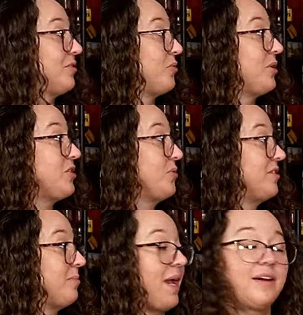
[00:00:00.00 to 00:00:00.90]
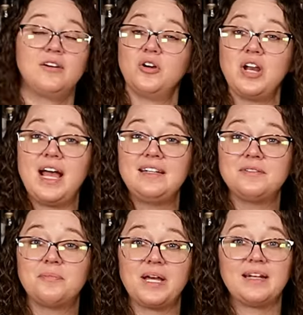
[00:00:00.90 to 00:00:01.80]
or which one's better or
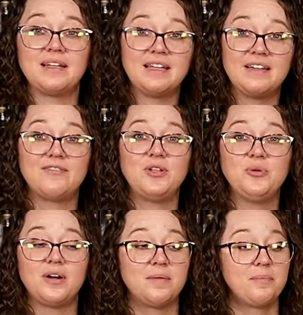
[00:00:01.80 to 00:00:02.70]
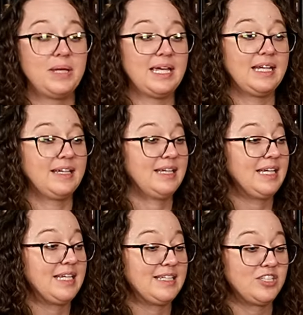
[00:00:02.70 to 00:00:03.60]
not, but if you are a big
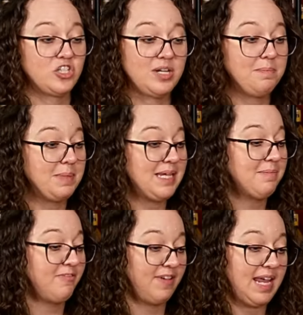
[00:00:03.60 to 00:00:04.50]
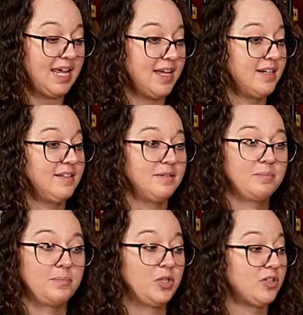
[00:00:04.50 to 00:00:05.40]
Jim Beam fan,
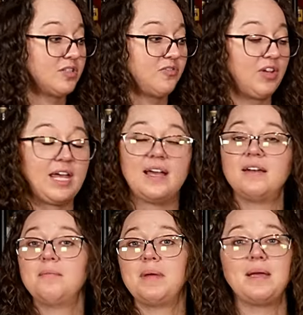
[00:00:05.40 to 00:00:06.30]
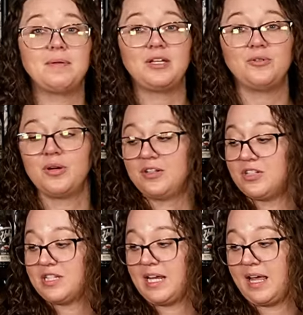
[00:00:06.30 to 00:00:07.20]
Booker's fan, maybe you
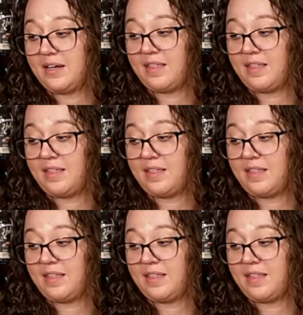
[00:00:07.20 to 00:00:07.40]
understand